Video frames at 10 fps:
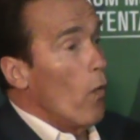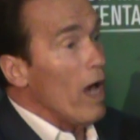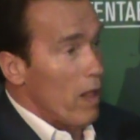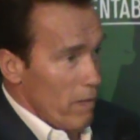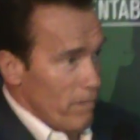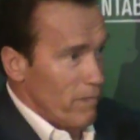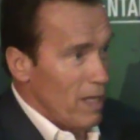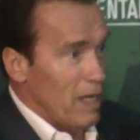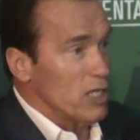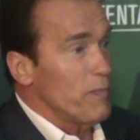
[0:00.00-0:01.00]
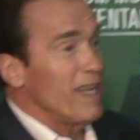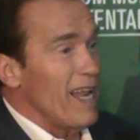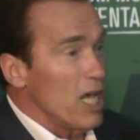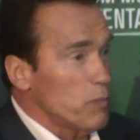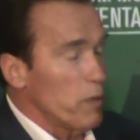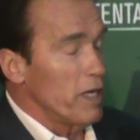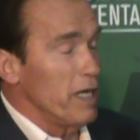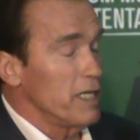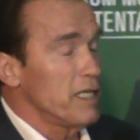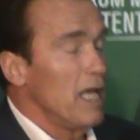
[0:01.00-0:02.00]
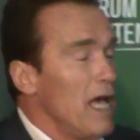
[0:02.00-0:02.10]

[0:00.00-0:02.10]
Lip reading: well and has been an expert in, is